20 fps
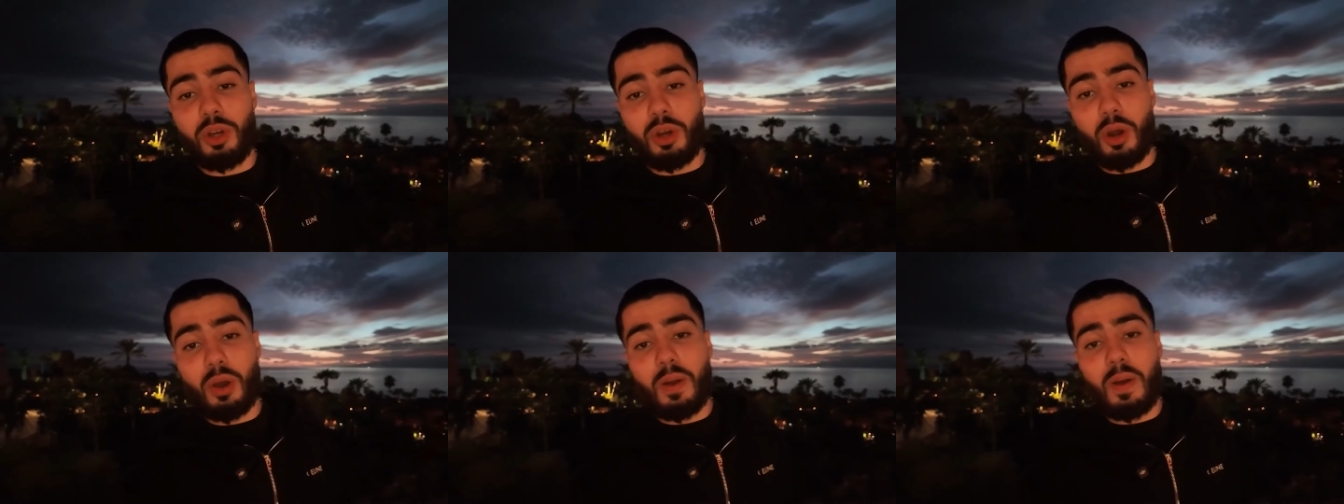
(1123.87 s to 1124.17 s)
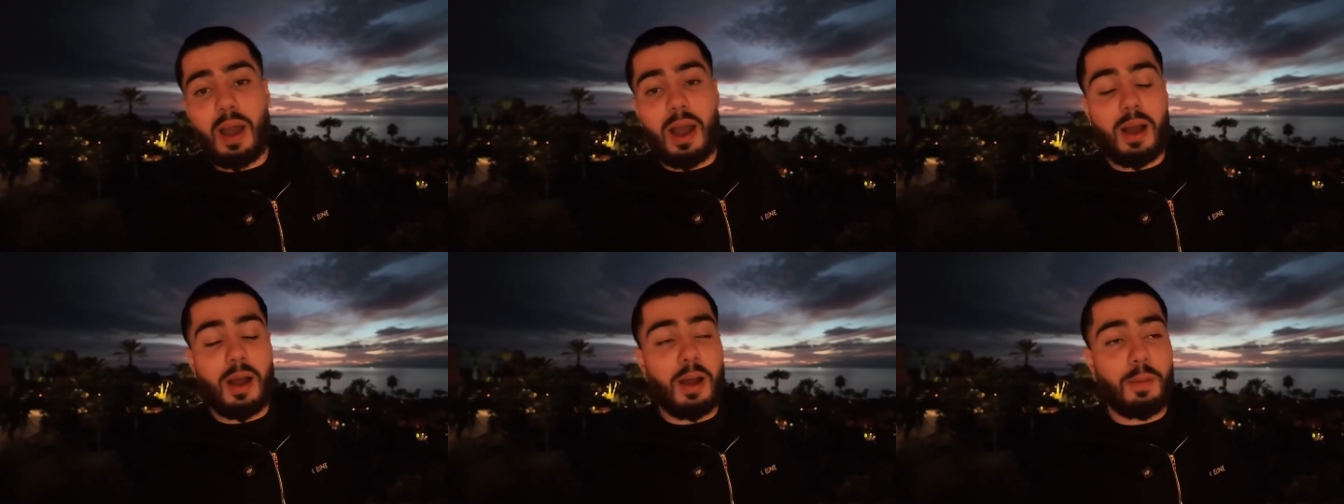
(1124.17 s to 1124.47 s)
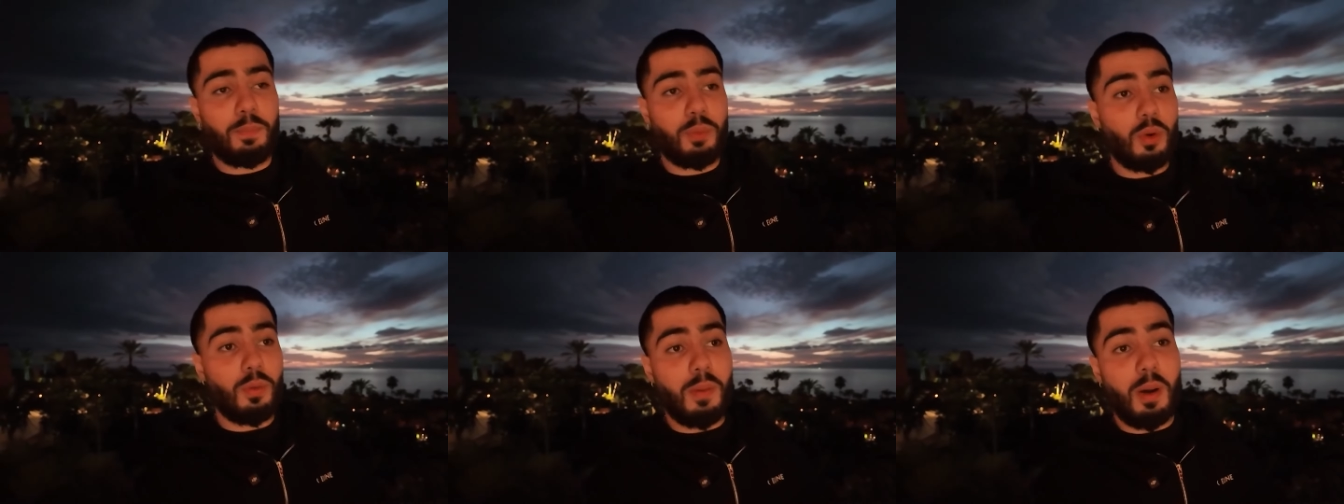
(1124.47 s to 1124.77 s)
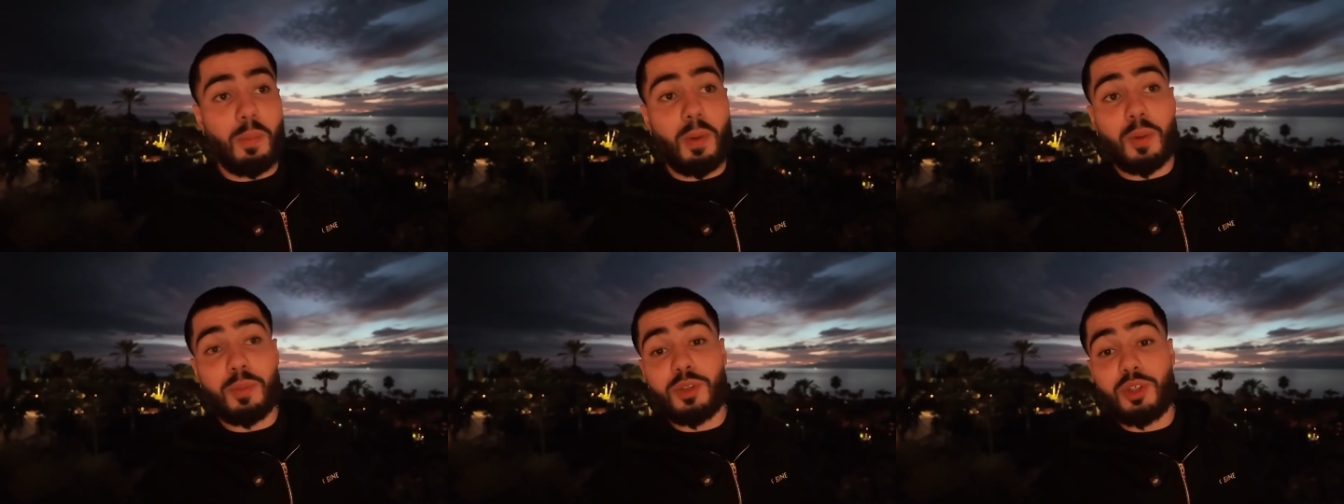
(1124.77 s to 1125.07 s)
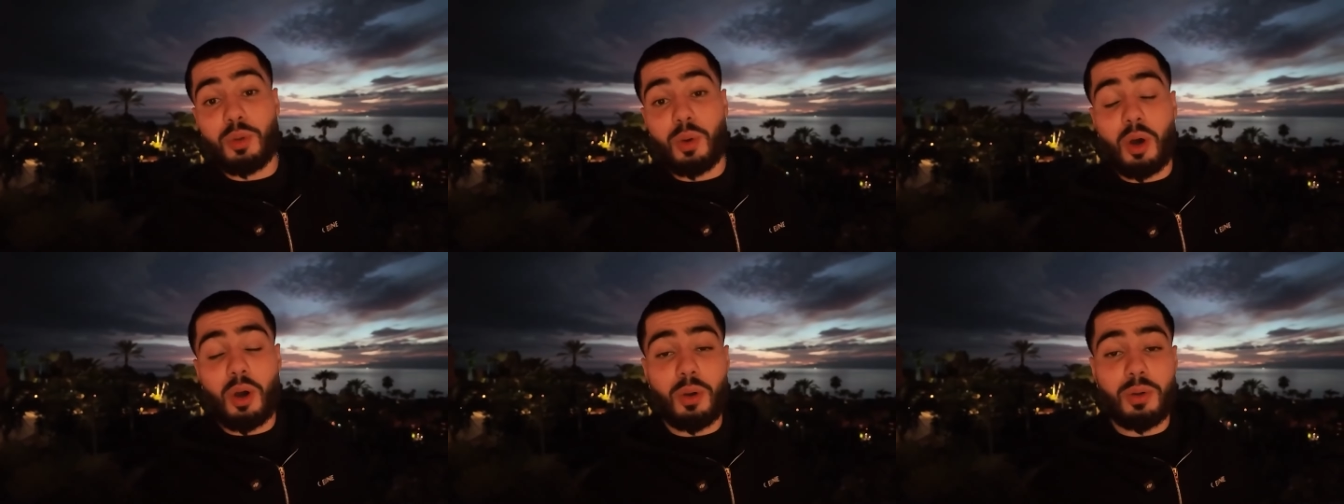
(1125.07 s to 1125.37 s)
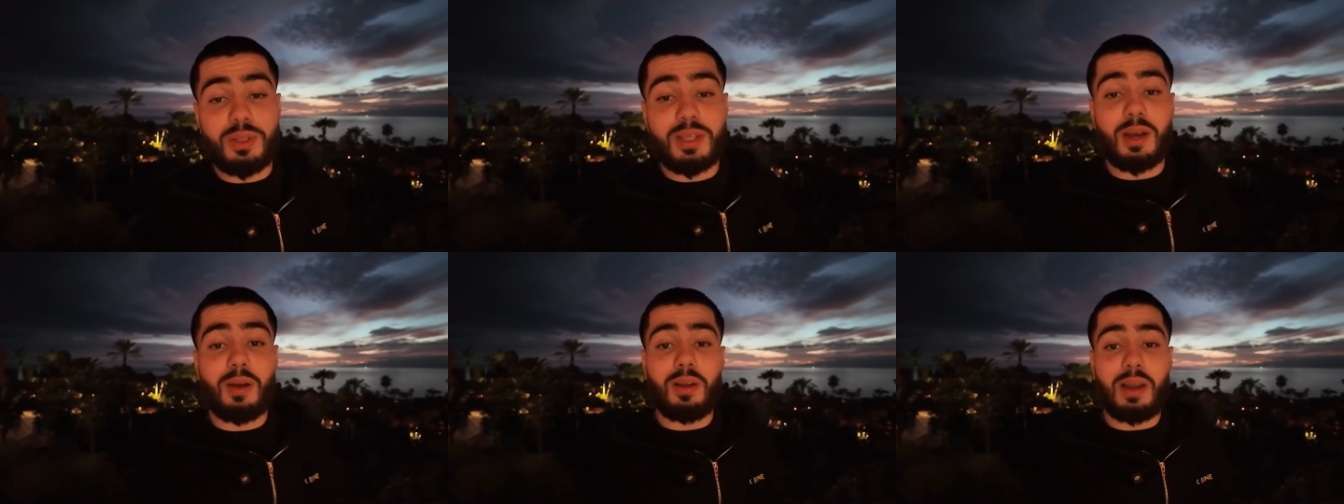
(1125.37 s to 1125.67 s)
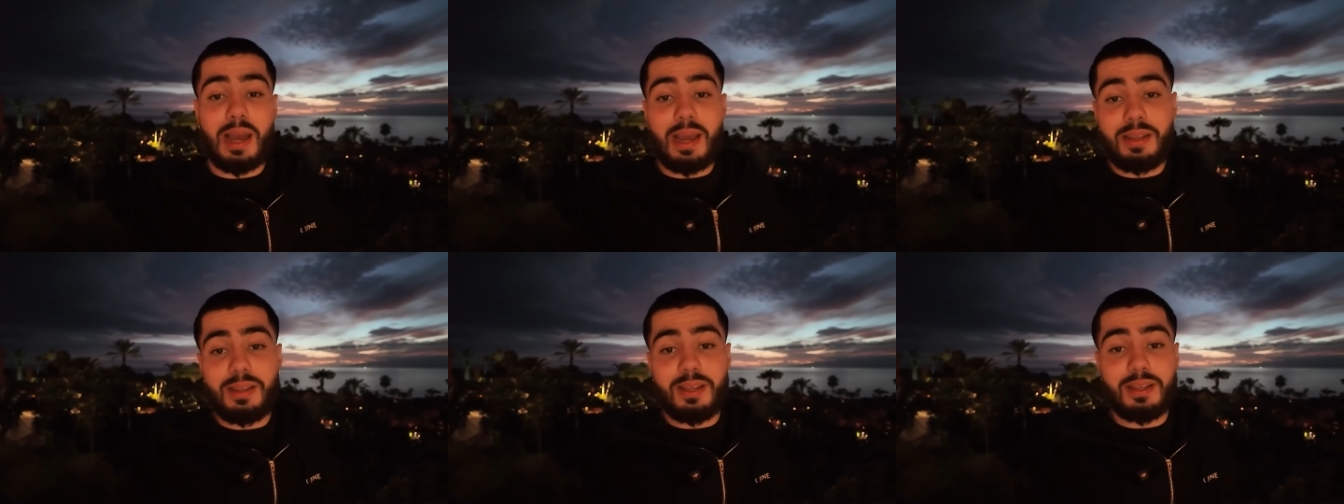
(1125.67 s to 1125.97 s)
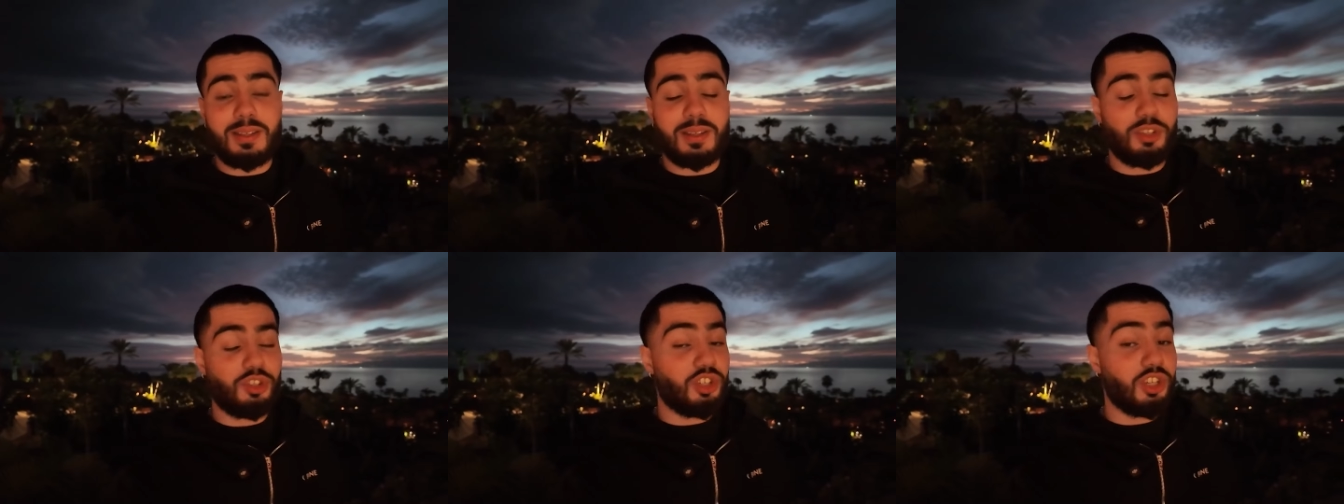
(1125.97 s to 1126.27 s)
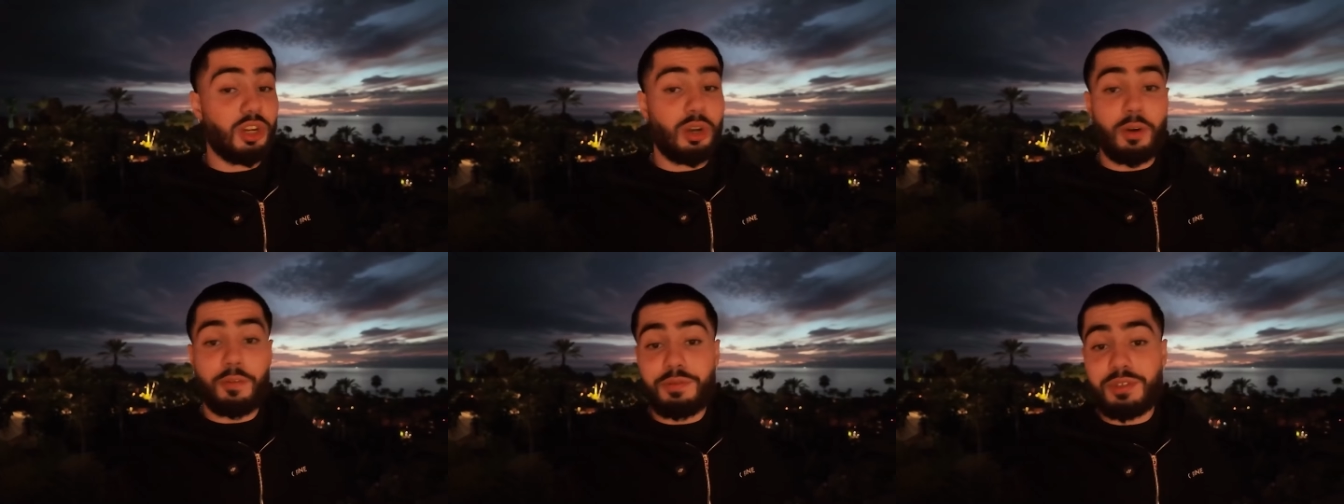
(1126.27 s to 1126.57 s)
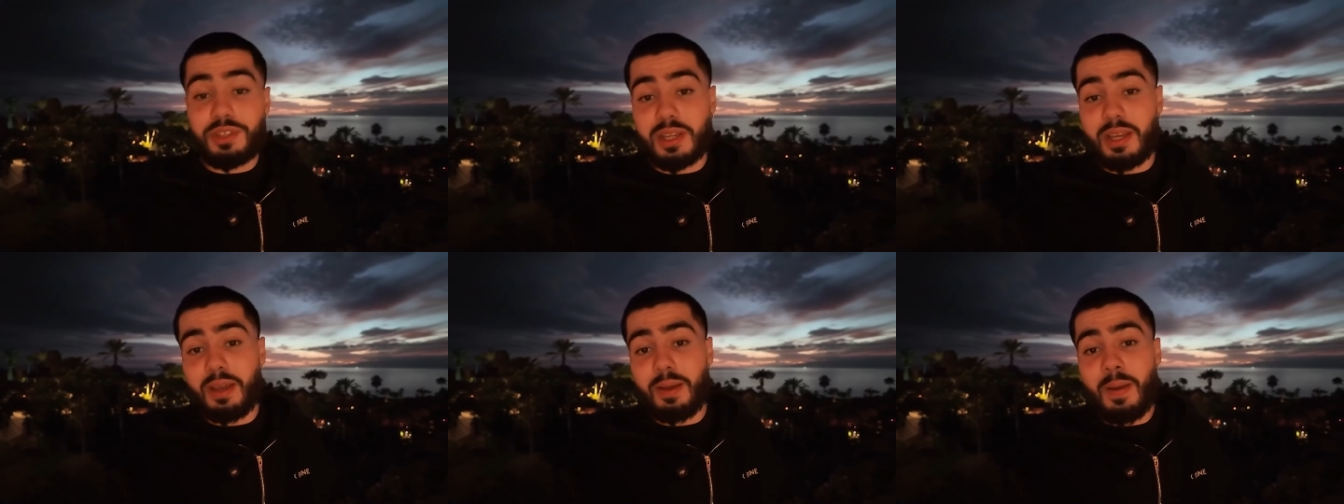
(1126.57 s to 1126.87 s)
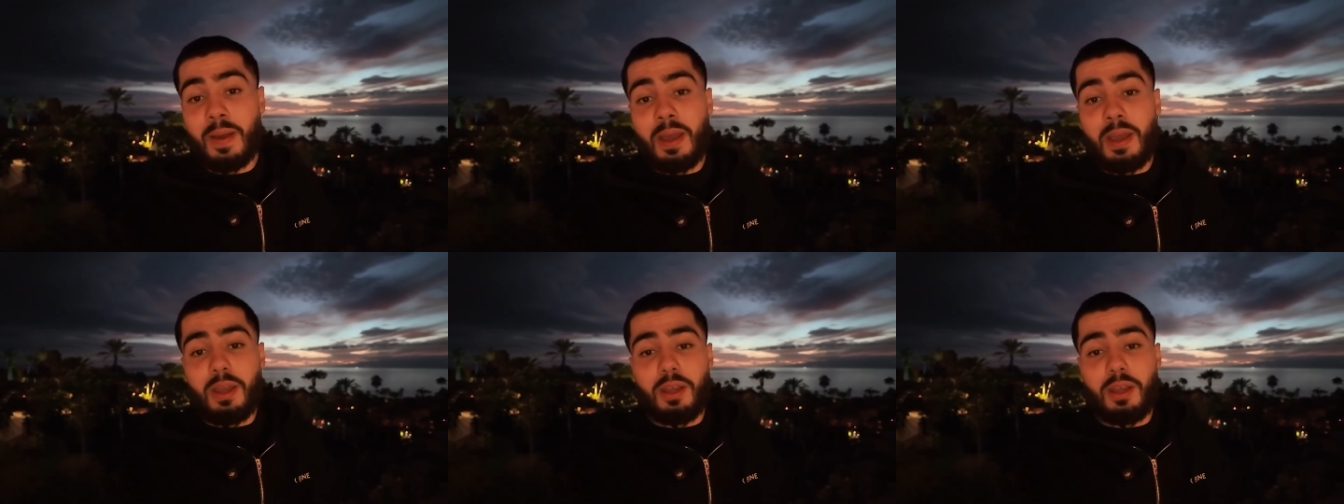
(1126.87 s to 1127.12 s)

You know, I brought my mom to a hotel like this and she loves it.